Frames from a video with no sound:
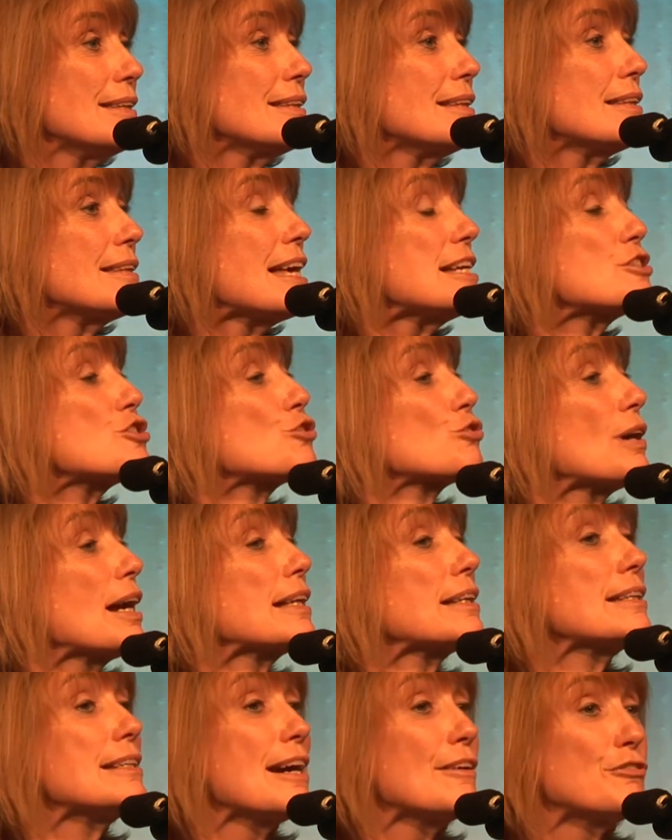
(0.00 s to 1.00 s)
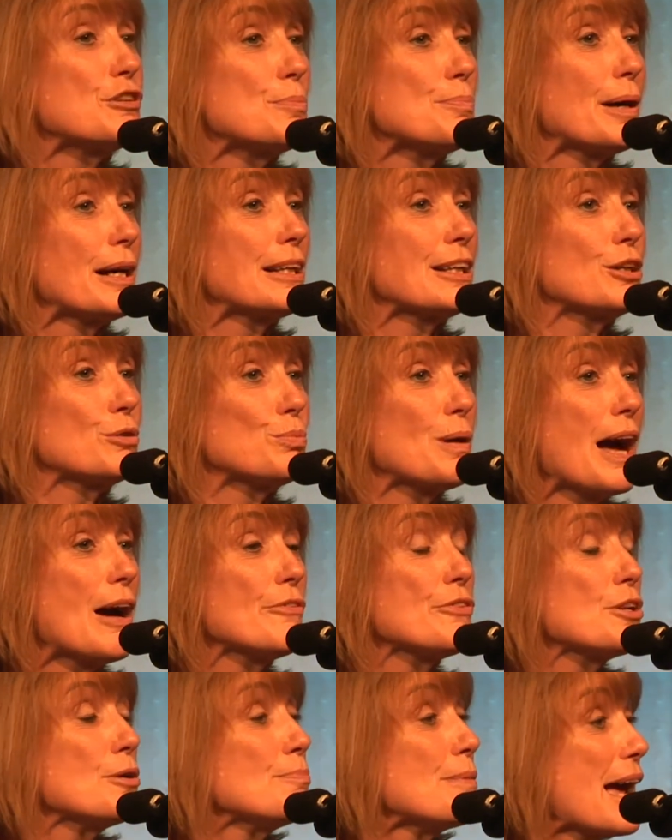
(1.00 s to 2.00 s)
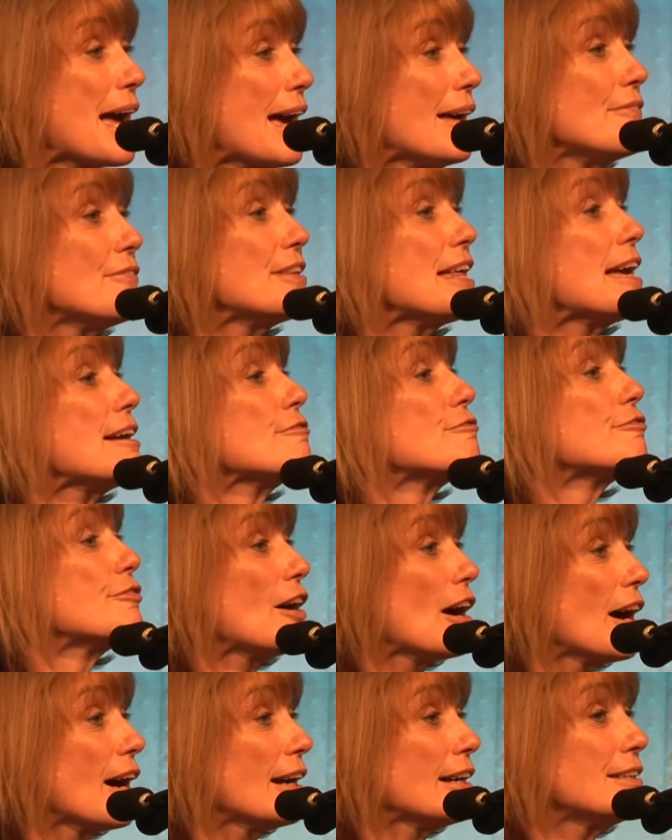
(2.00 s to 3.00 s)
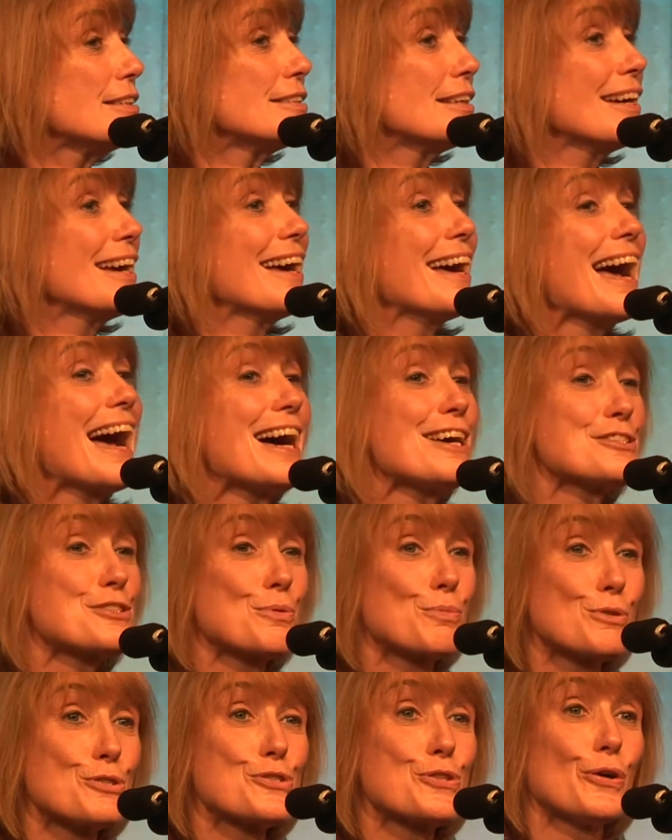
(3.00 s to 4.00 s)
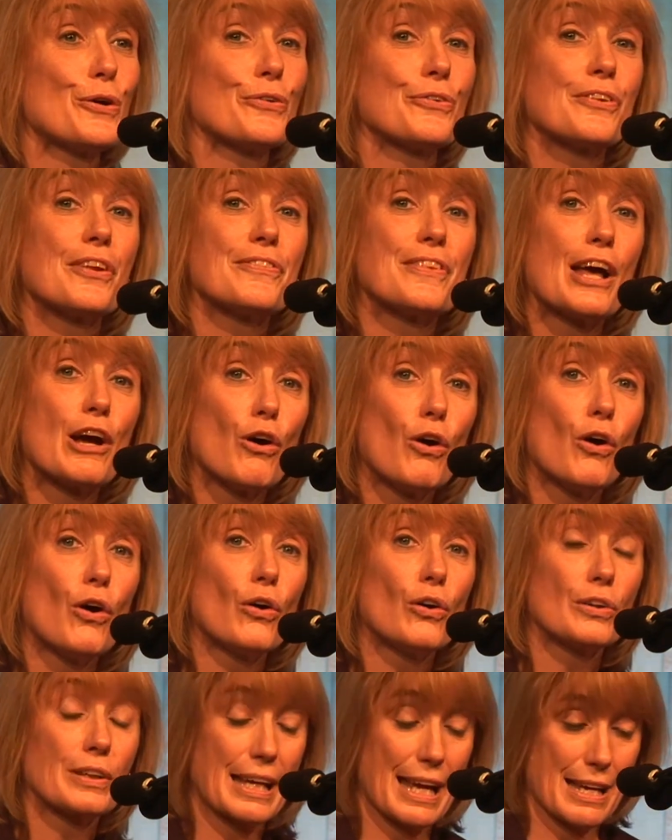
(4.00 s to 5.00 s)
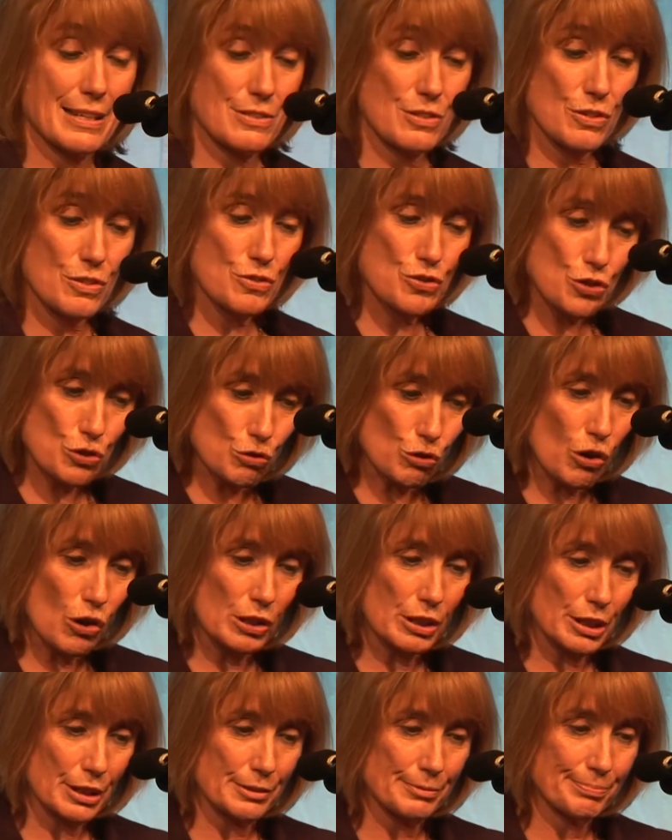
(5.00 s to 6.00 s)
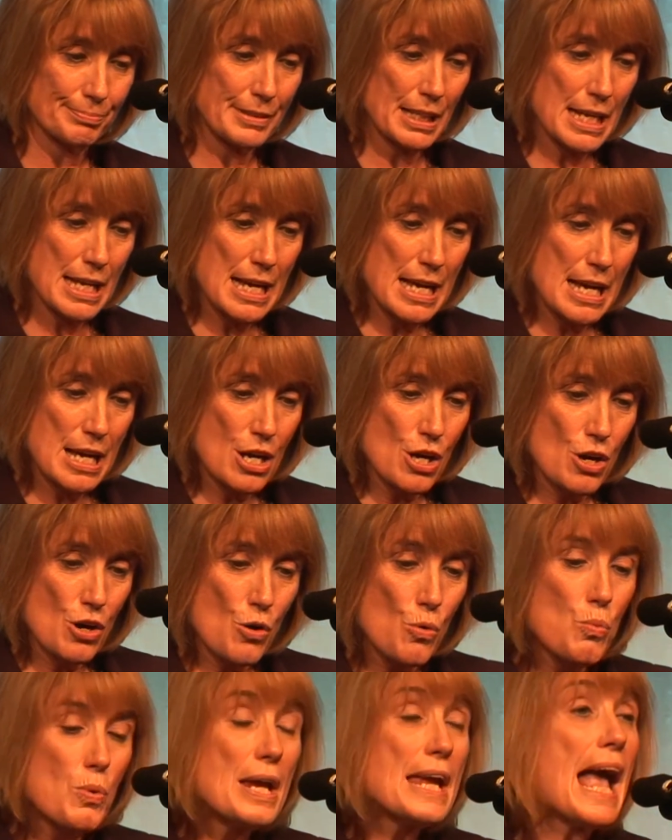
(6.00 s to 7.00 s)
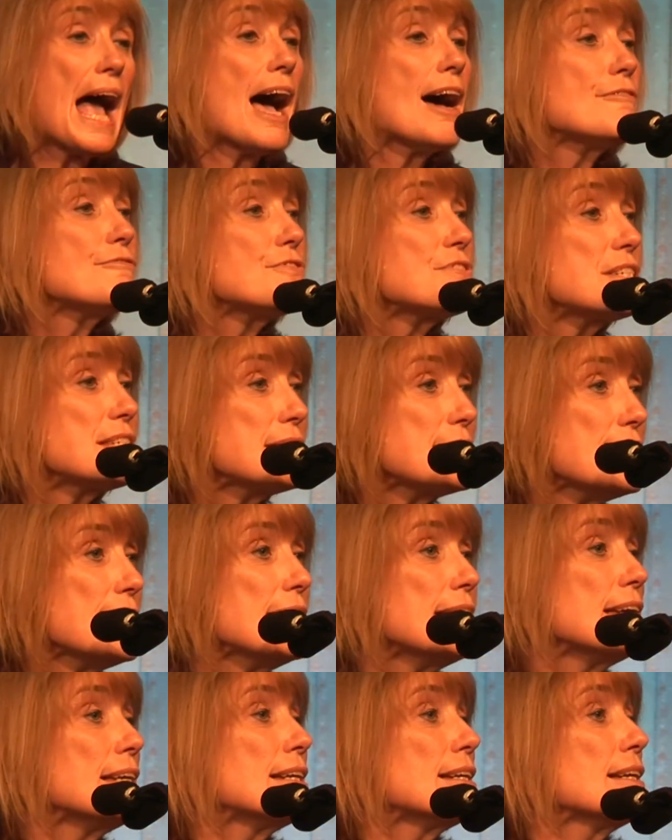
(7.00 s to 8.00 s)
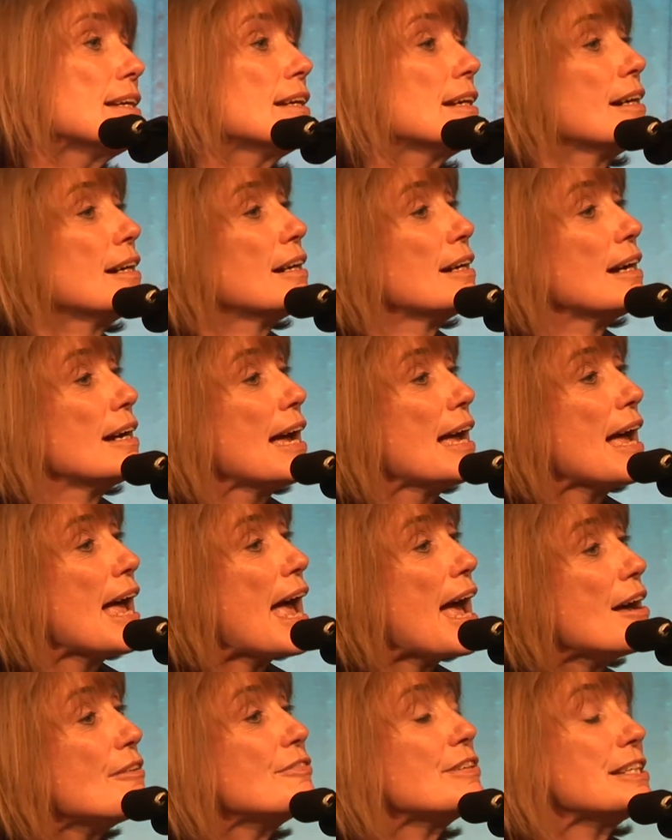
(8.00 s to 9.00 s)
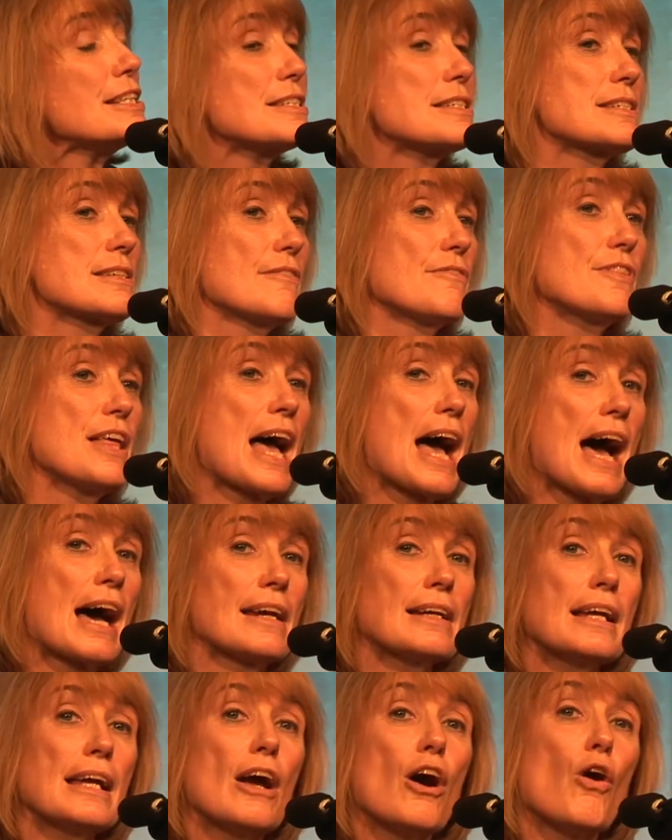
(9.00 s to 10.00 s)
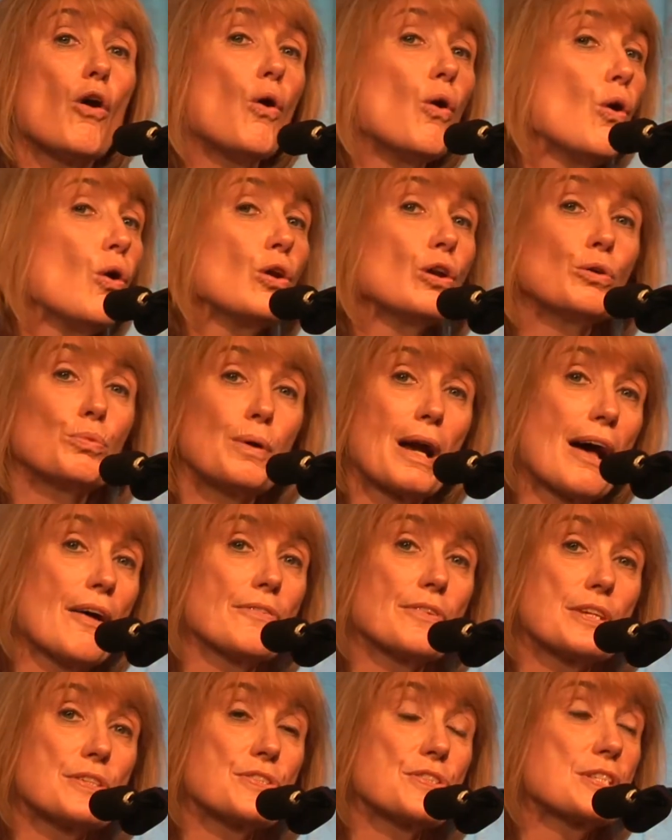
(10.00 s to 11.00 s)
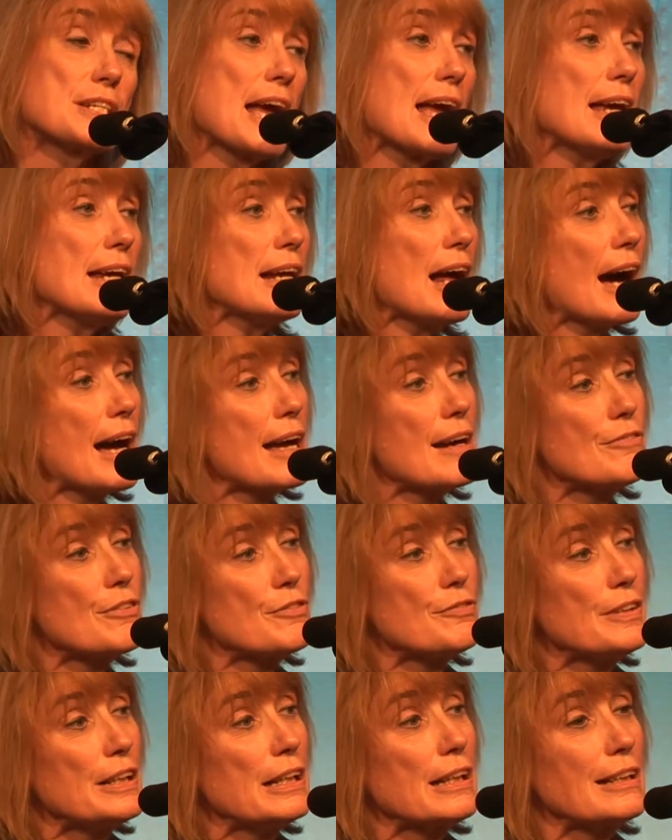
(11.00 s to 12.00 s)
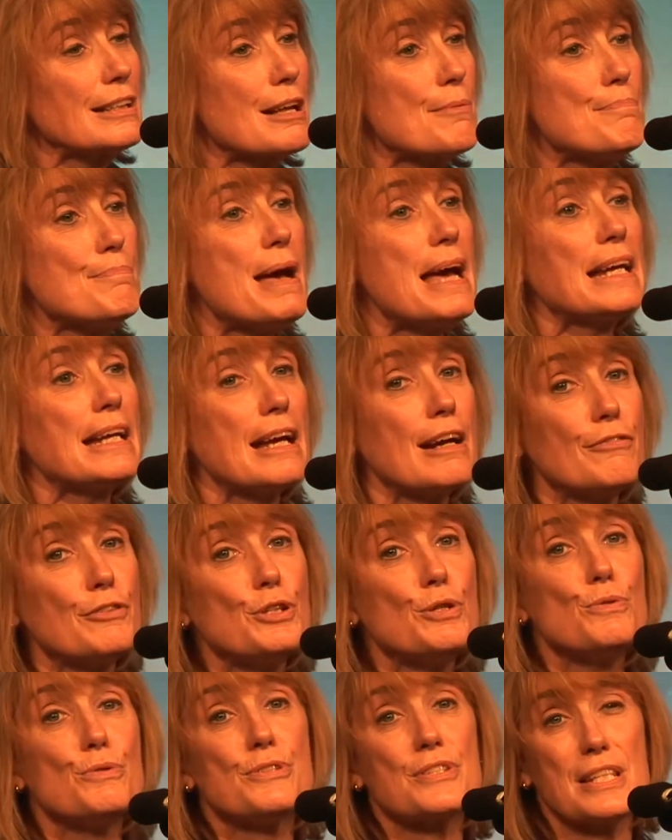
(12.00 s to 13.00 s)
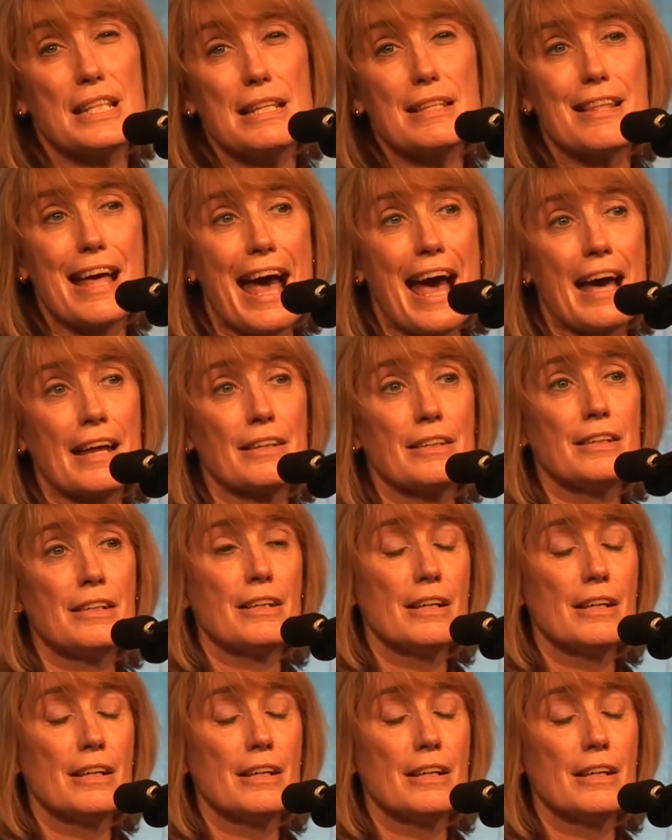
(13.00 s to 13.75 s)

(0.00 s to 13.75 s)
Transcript: They strengthen everybody around them, and they find, as a result, that they all get stronger. We have seen evidence of that all around the state. I have a feeling that many of you see that